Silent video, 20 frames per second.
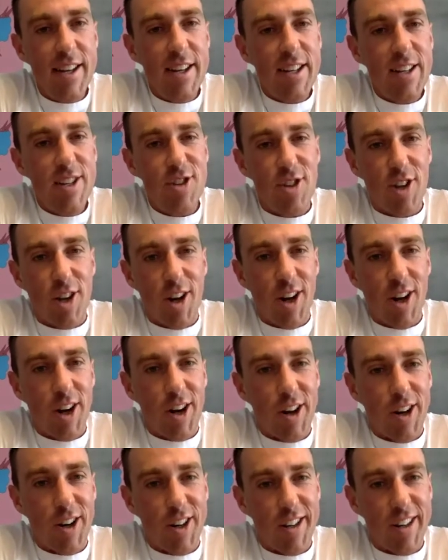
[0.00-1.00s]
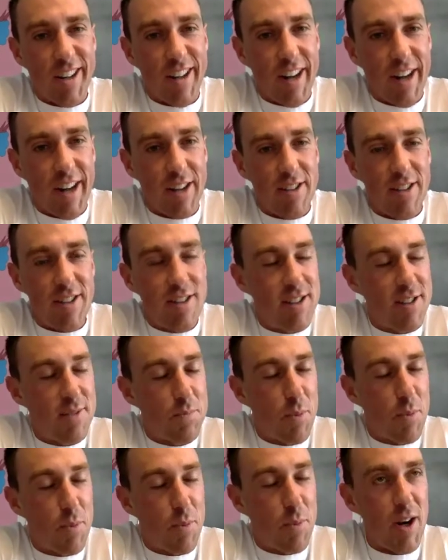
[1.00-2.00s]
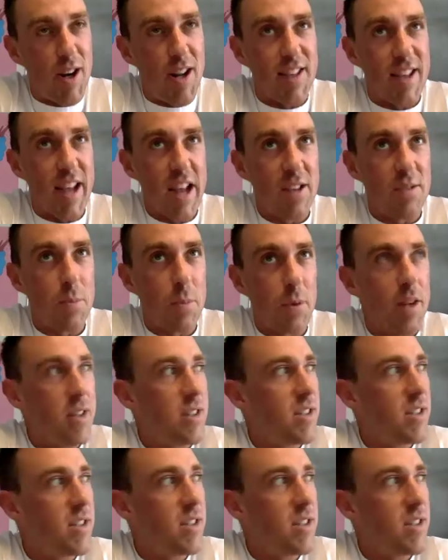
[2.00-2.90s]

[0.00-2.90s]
so it's pretty desperate.